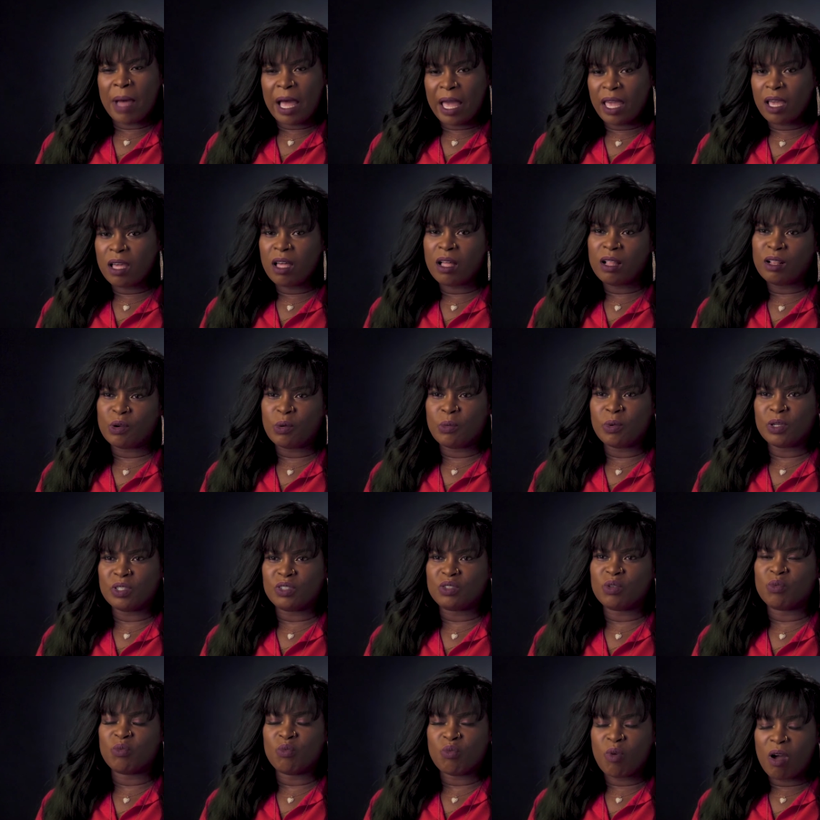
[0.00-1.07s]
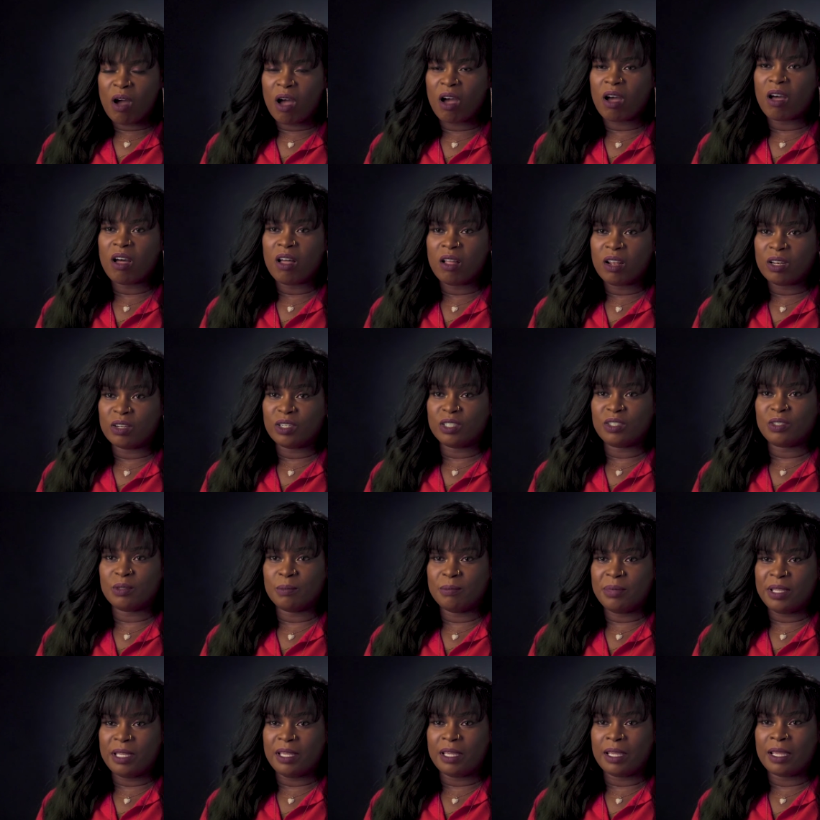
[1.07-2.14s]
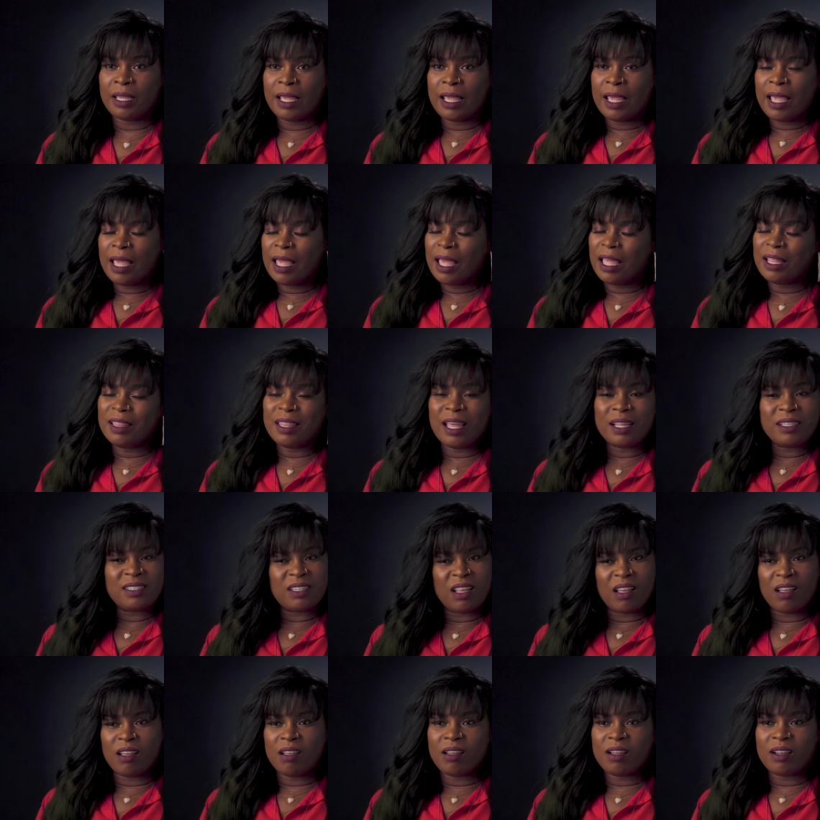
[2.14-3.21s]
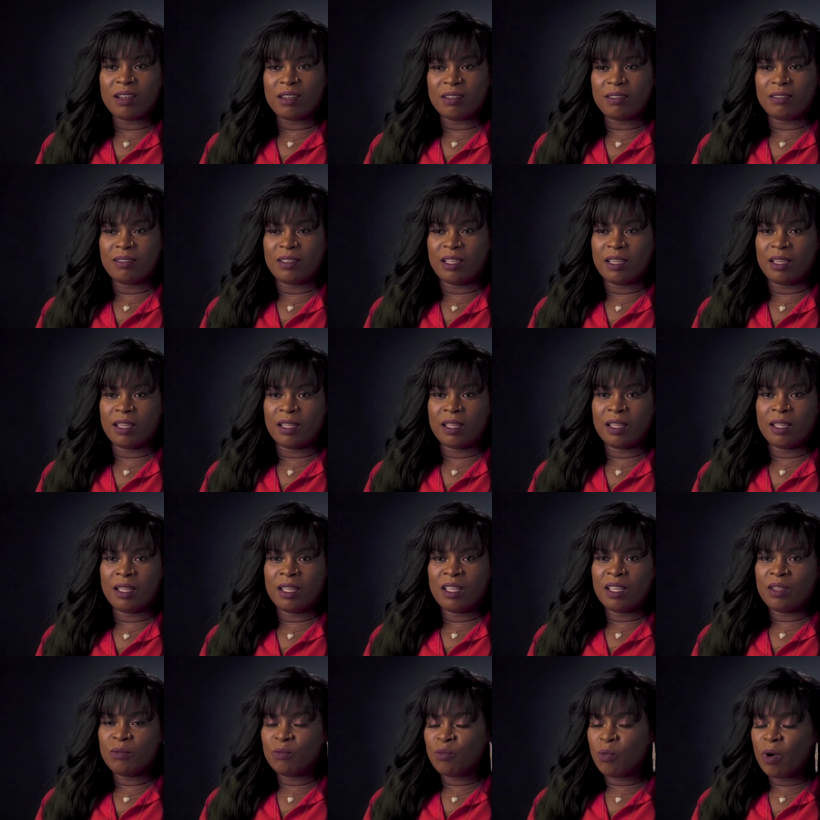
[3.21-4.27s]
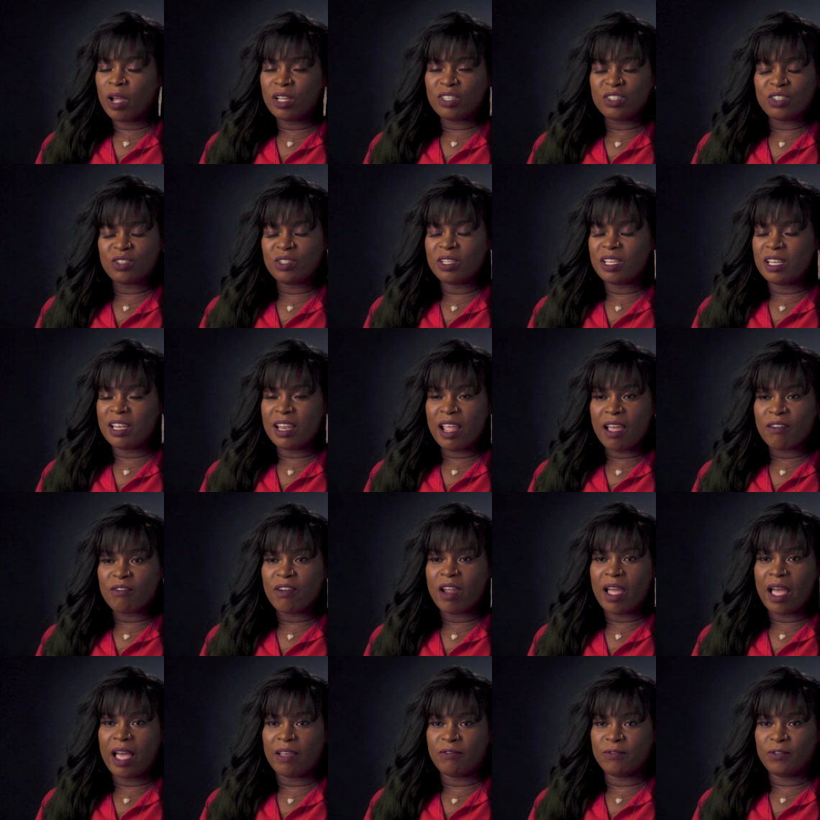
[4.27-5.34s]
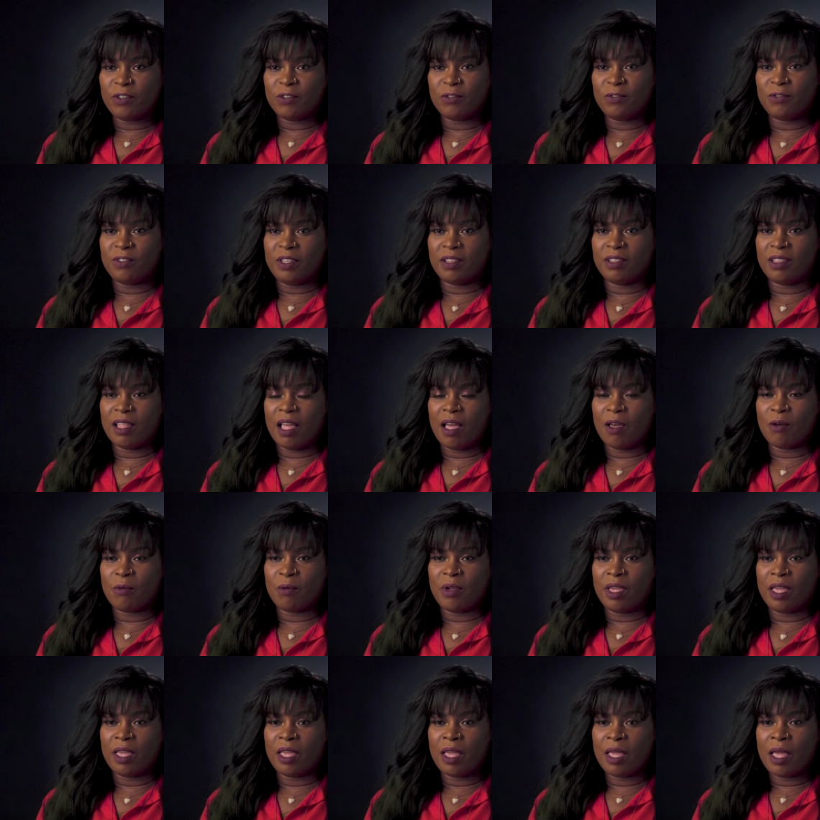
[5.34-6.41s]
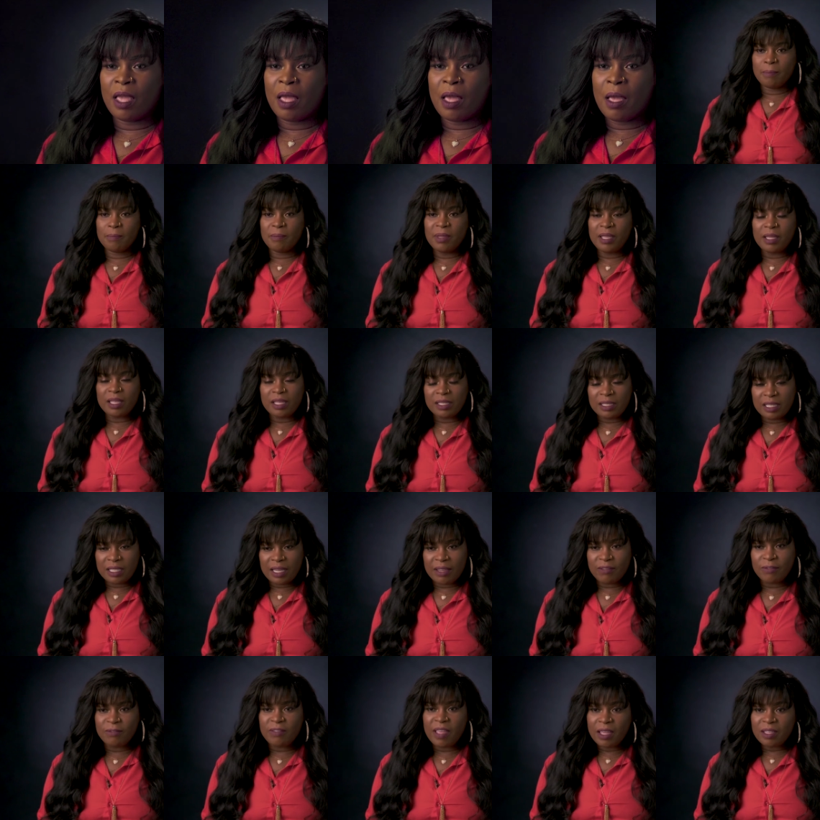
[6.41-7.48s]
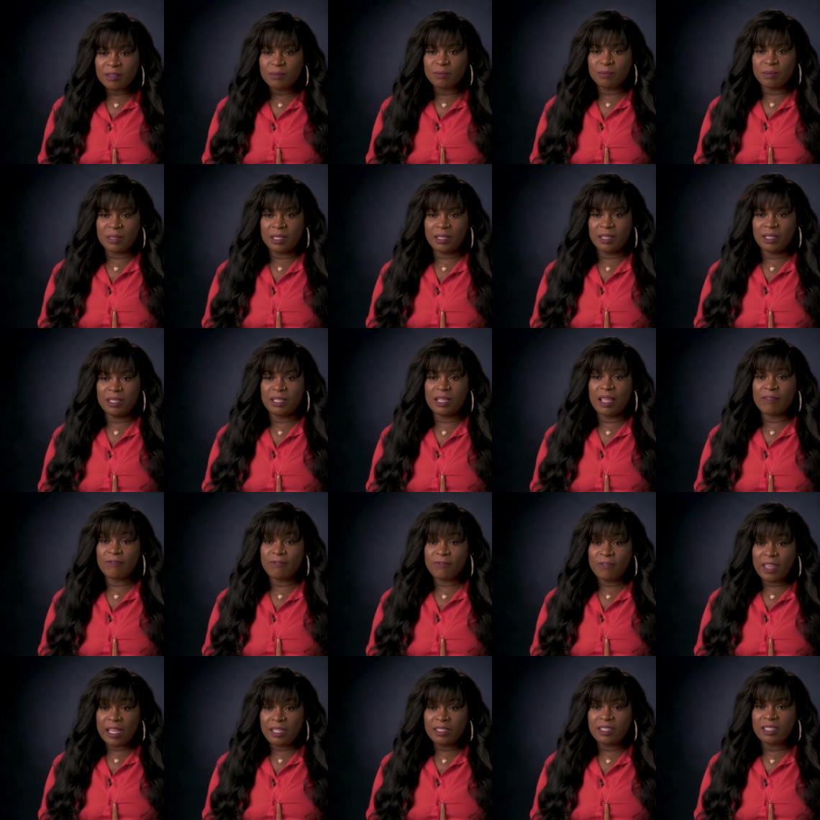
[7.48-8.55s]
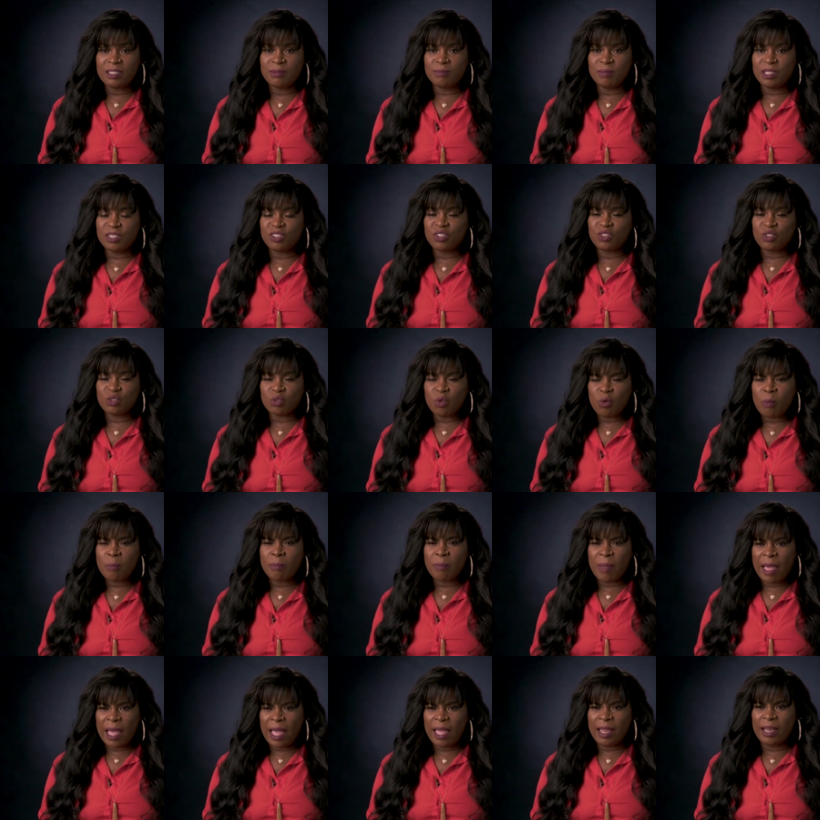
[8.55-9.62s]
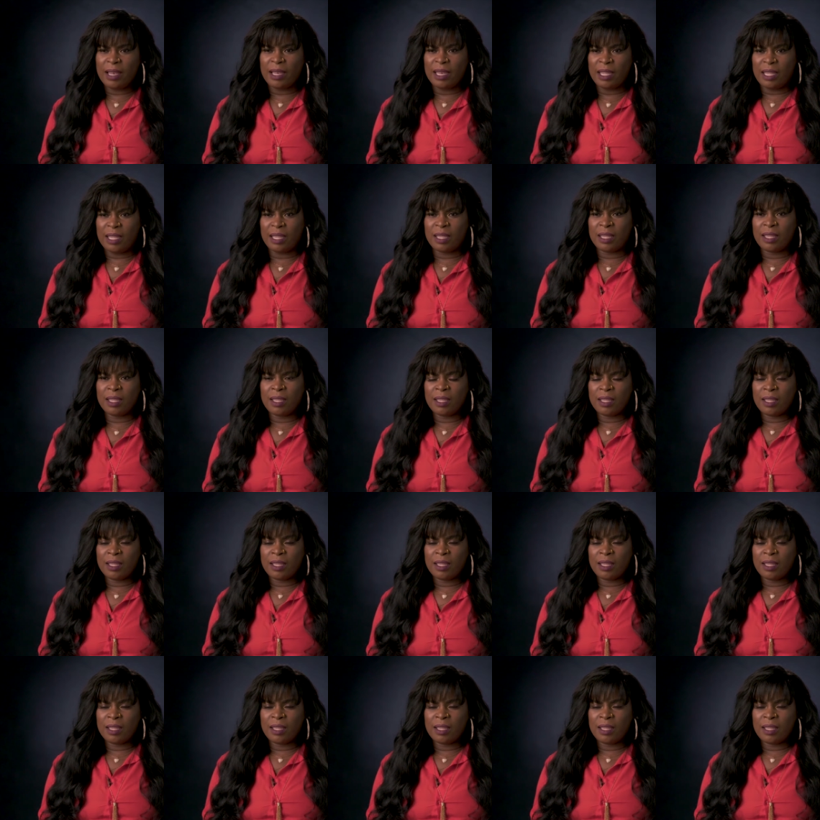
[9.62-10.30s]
my color was the wrong color to be. And that's an ugly thing. One should never have to feel that way, because it affected me. It affected me so badly